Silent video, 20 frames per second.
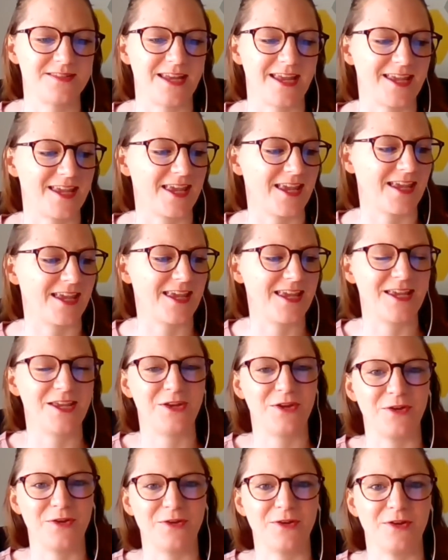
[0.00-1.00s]
taking
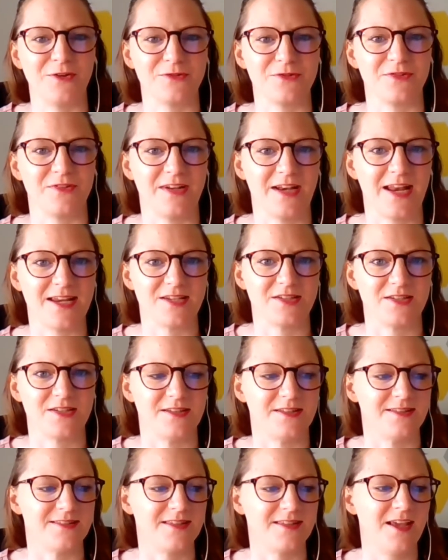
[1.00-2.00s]
EU cultural
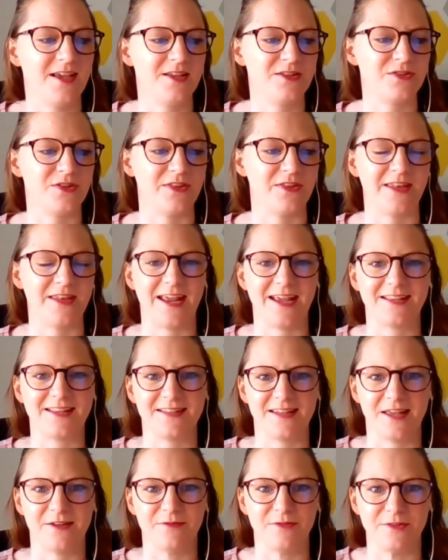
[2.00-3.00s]
relations to the
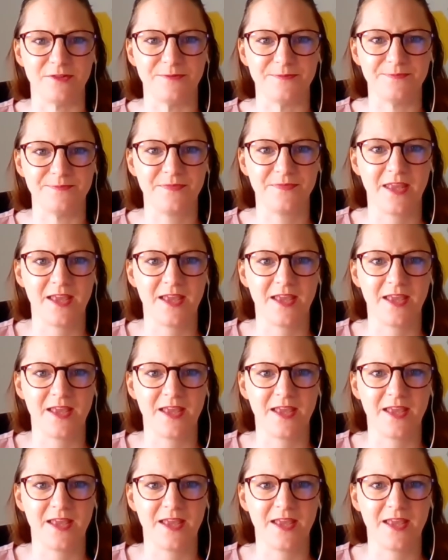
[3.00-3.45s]
next level.